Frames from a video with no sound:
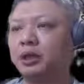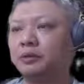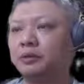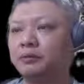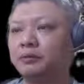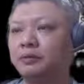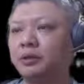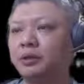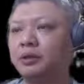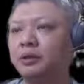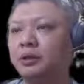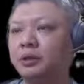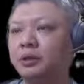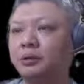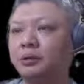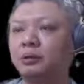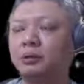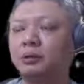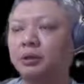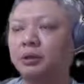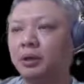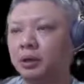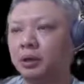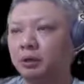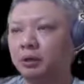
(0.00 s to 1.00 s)
the elephant,
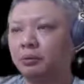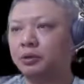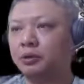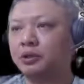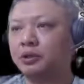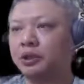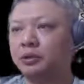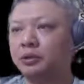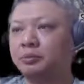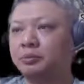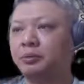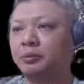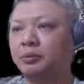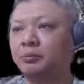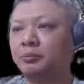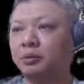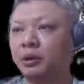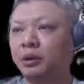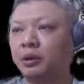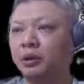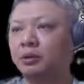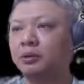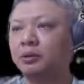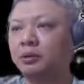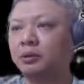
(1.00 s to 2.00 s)
which has been
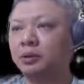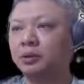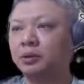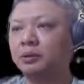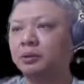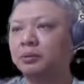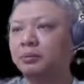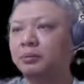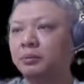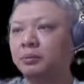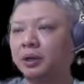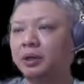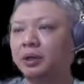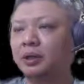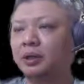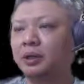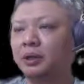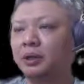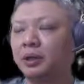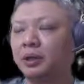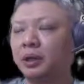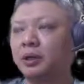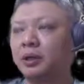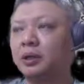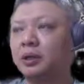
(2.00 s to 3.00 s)
blocked by
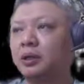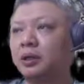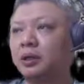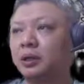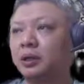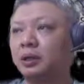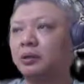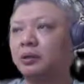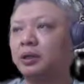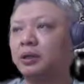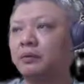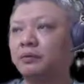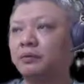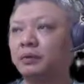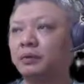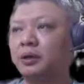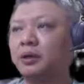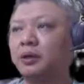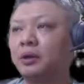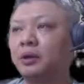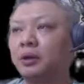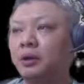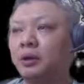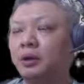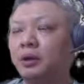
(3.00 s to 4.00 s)
the cannon. Now, if
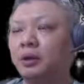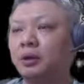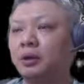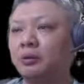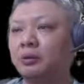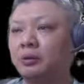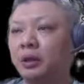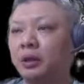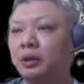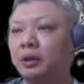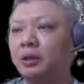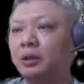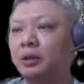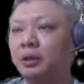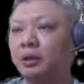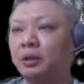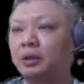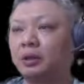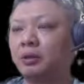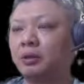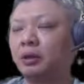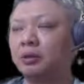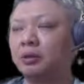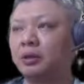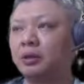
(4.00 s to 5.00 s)
red
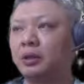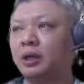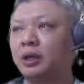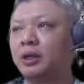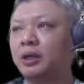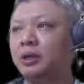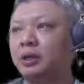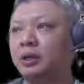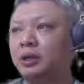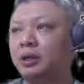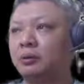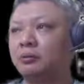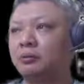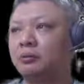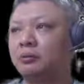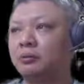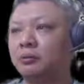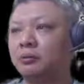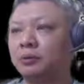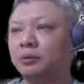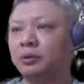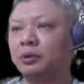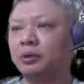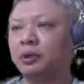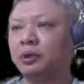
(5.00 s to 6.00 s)
thought that he
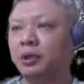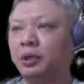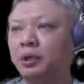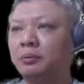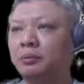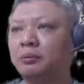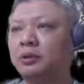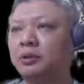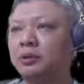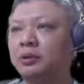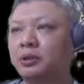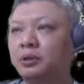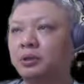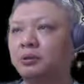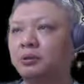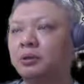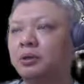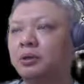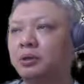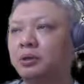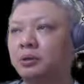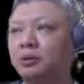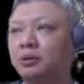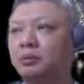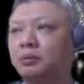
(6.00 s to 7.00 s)
would gain
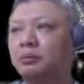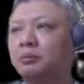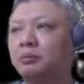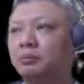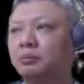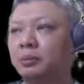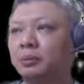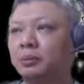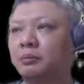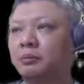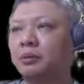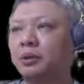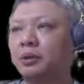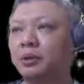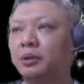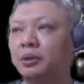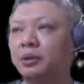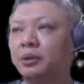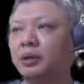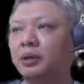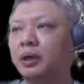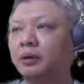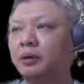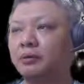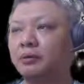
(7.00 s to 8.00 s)
material but
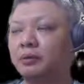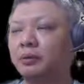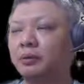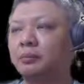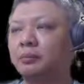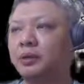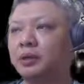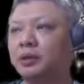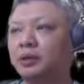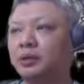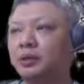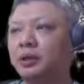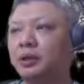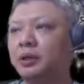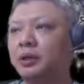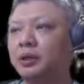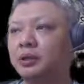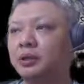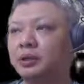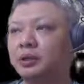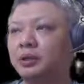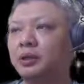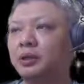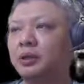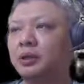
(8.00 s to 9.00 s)
with r4 plus
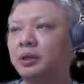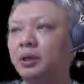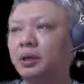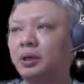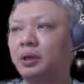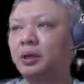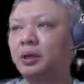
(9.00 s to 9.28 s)
6,